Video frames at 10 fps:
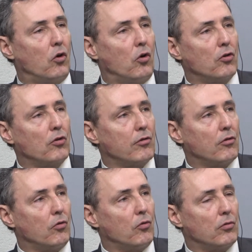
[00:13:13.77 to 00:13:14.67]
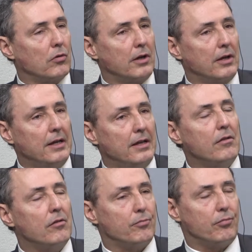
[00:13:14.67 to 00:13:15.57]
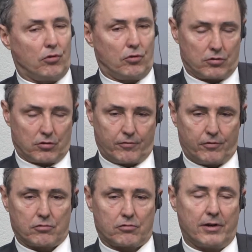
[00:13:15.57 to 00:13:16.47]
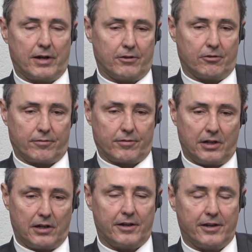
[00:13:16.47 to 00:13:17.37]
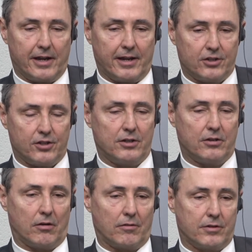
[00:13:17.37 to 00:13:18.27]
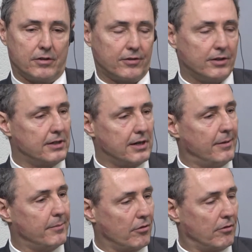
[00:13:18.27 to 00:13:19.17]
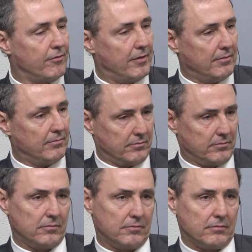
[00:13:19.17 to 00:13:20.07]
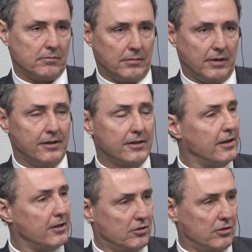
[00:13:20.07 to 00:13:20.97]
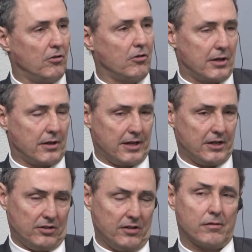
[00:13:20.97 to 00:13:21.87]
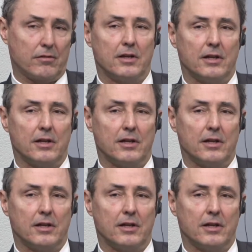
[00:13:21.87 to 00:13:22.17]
also in support of Ukraine, you have a delineation of different types of international organizations.